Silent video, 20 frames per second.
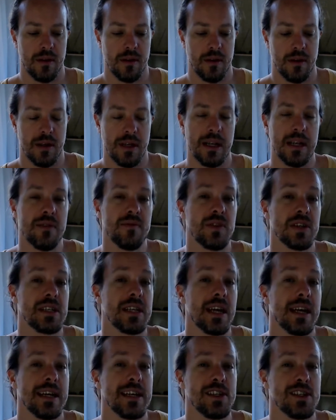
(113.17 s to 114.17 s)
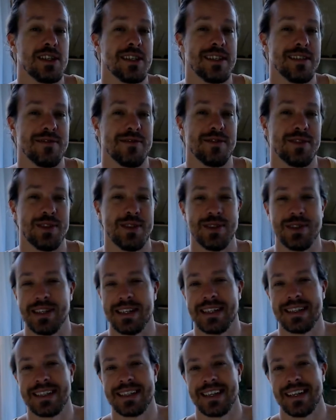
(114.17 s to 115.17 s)
an invitation for you to
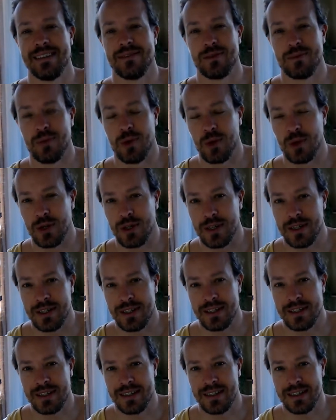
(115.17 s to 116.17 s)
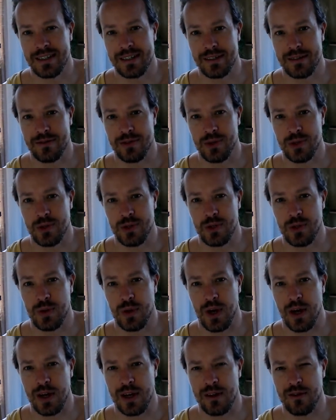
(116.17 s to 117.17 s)
discover more of who you
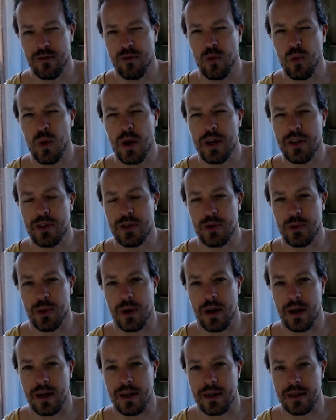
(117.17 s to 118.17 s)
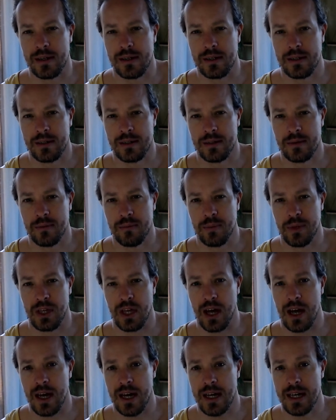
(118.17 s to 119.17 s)
are, of what you are,
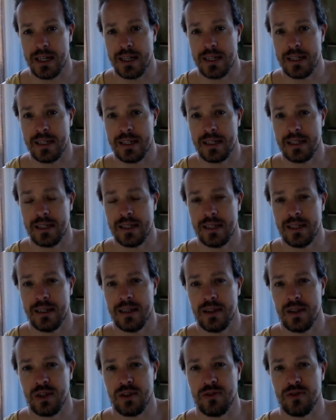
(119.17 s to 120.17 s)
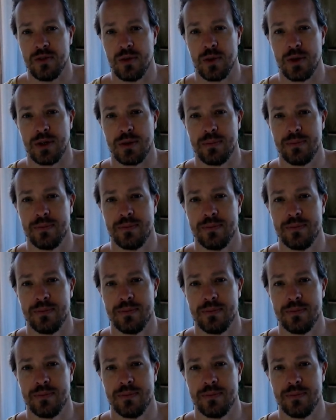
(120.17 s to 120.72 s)
beyond the form.